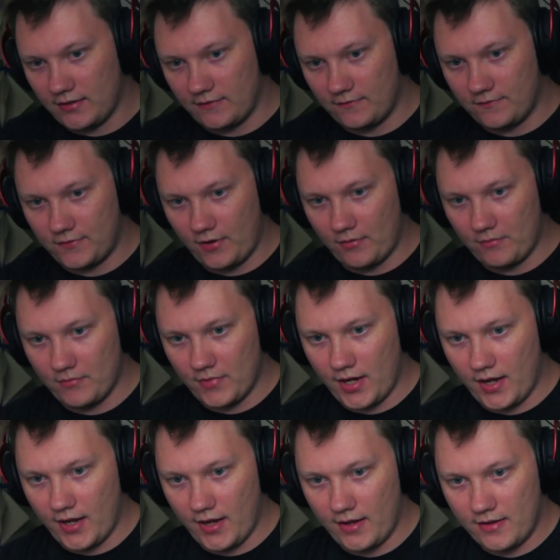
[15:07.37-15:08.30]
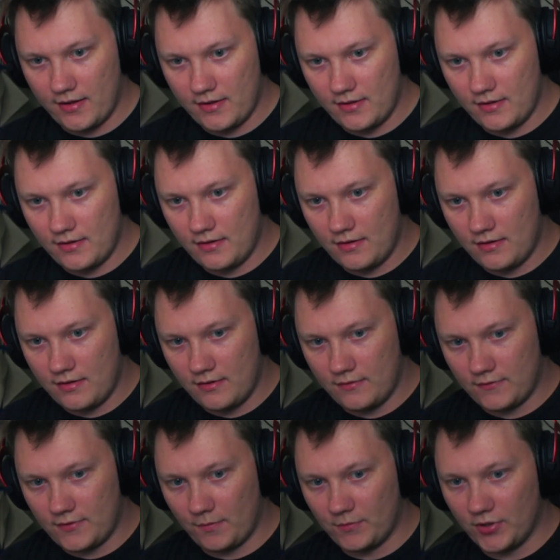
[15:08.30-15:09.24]
from
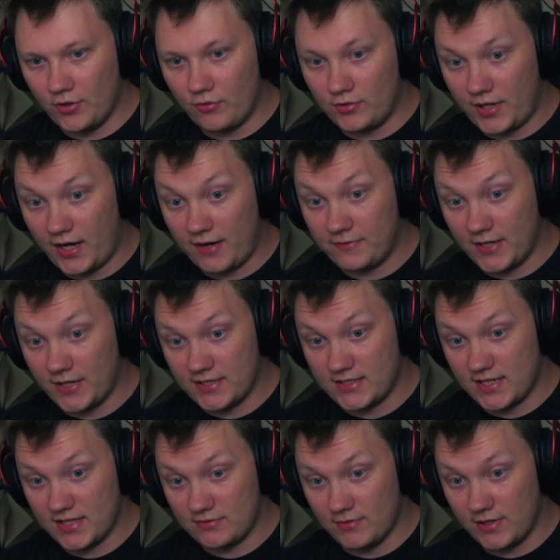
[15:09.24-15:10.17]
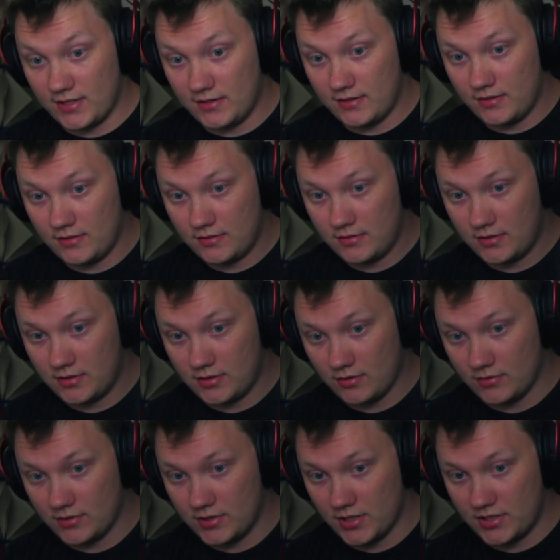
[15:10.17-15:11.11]
no reference as well, so
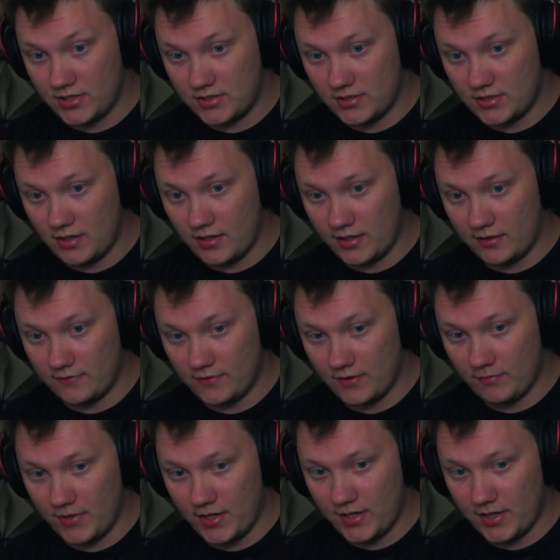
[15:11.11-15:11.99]
just drawing from my